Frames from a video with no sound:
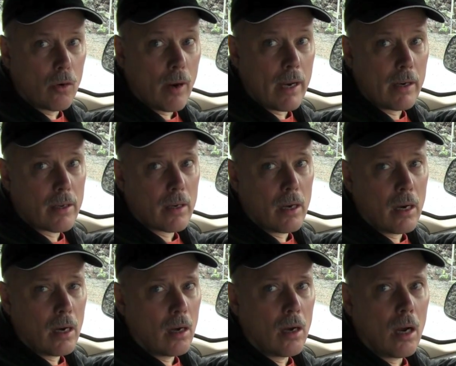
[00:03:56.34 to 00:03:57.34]
Great
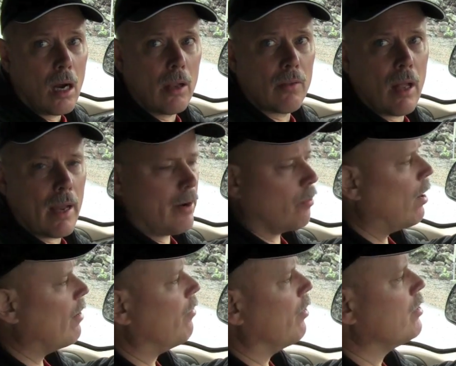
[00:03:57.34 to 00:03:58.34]
online
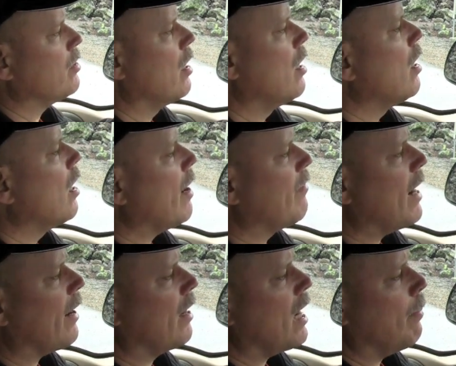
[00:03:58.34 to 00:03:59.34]
reference. I've
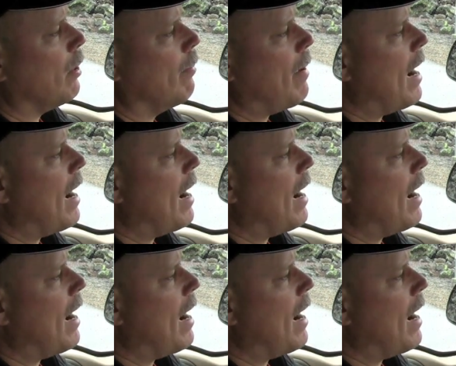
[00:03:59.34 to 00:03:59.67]
got a couple of